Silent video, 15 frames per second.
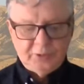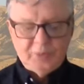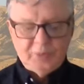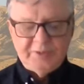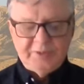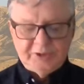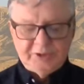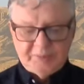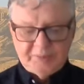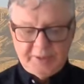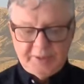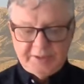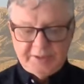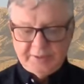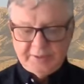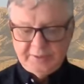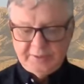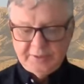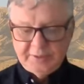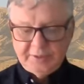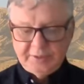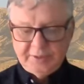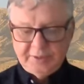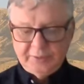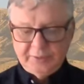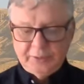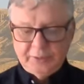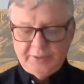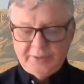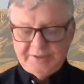When he was speaking,
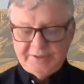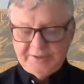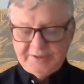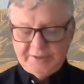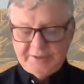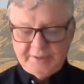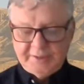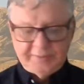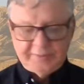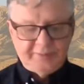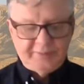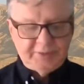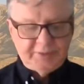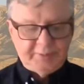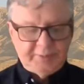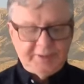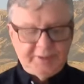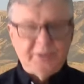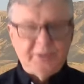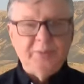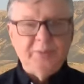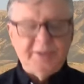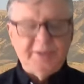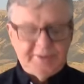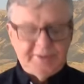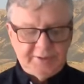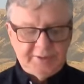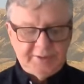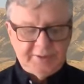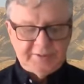though, his intellect visibly
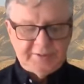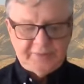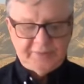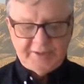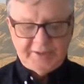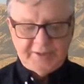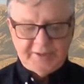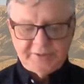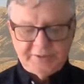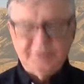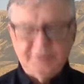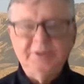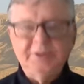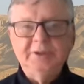illuminated his face,